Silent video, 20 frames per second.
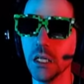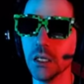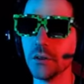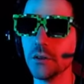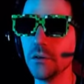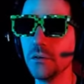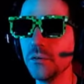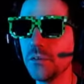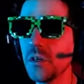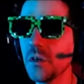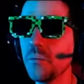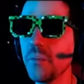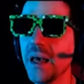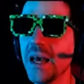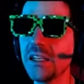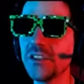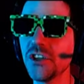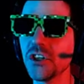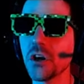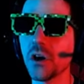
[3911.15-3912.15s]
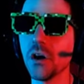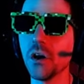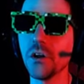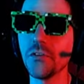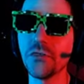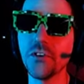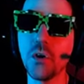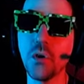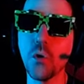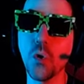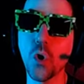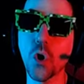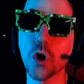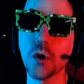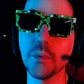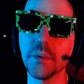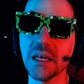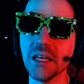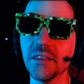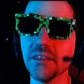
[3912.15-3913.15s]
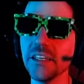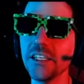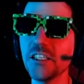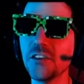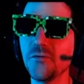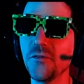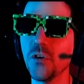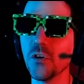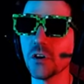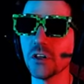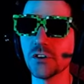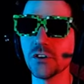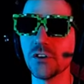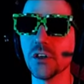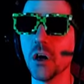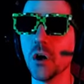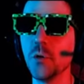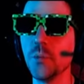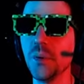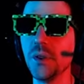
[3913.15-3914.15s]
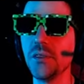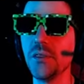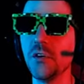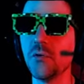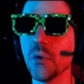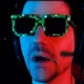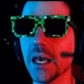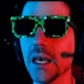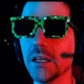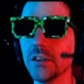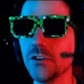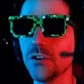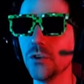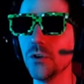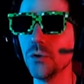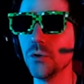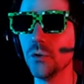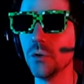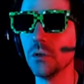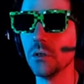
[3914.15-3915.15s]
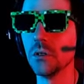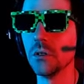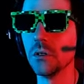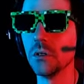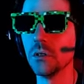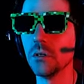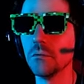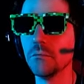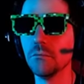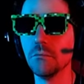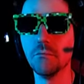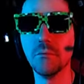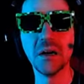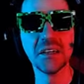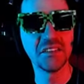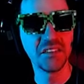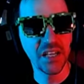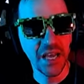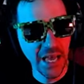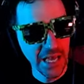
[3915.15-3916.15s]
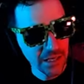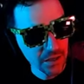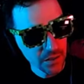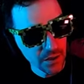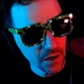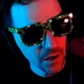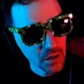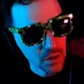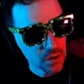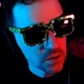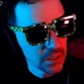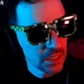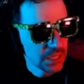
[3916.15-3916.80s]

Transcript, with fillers: Use your magic on the orb in this forest to open the way to Matango.